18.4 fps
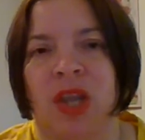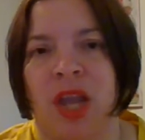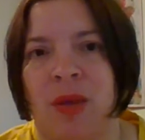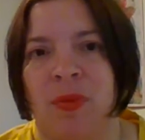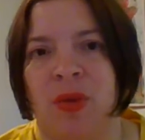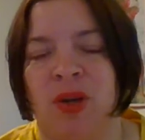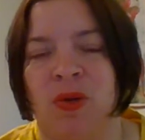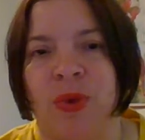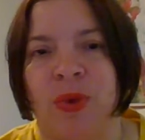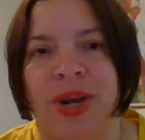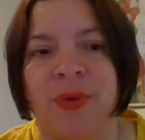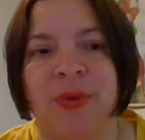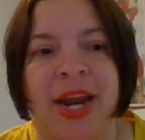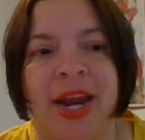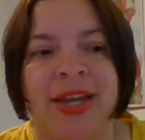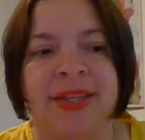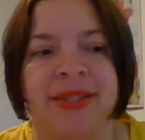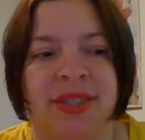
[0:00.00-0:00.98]
I mean,
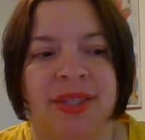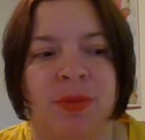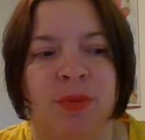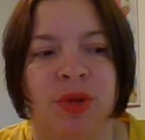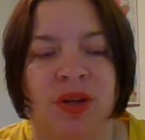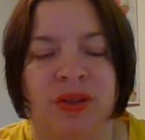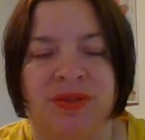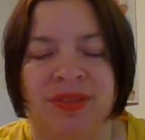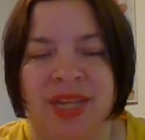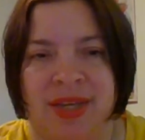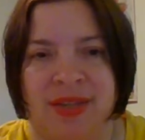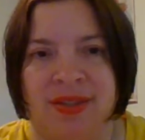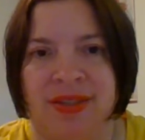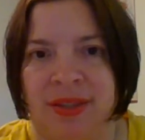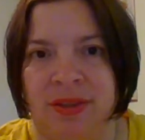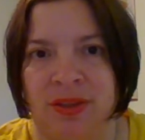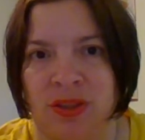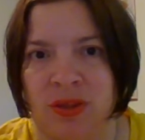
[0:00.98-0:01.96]
when I see blood
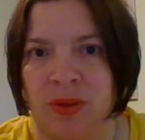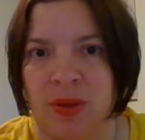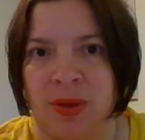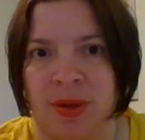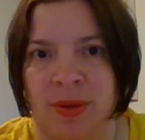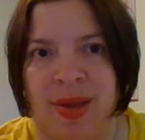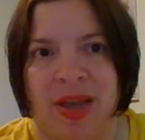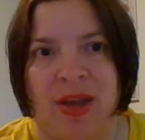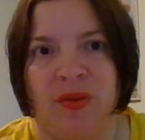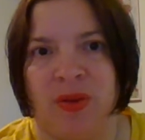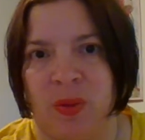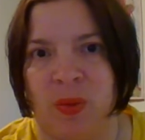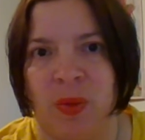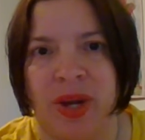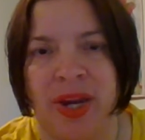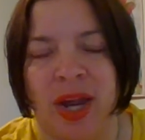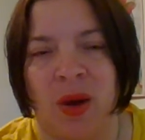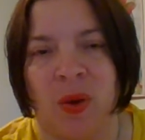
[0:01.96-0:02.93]
tests that don't come out the
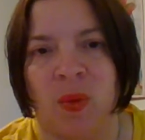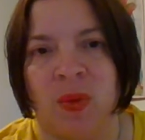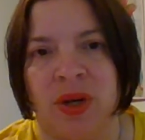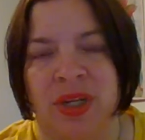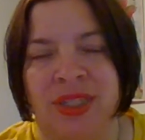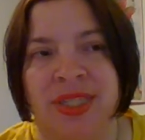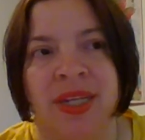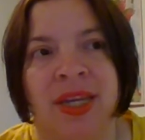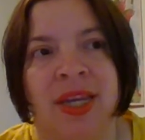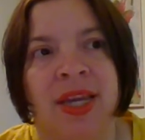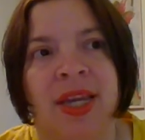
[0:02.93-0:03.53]
way I want,